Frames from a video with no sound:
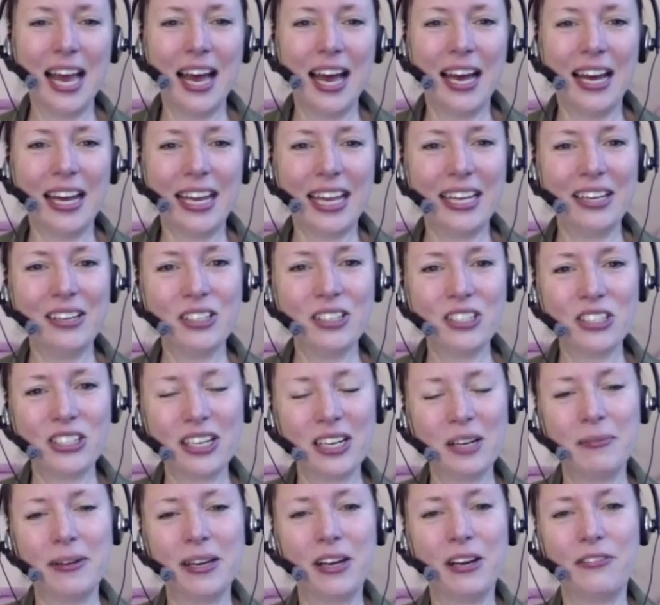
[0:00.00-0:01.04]
Can you share
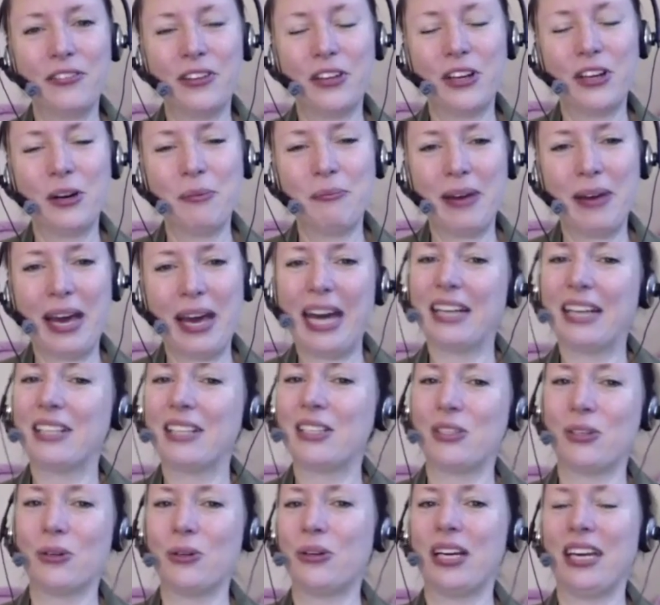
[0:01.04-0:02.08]
a bit of your
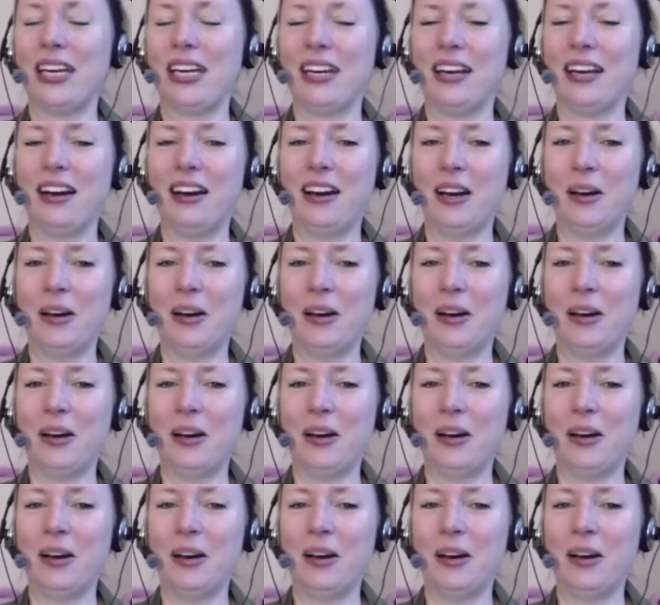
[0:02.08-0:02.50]
backstory,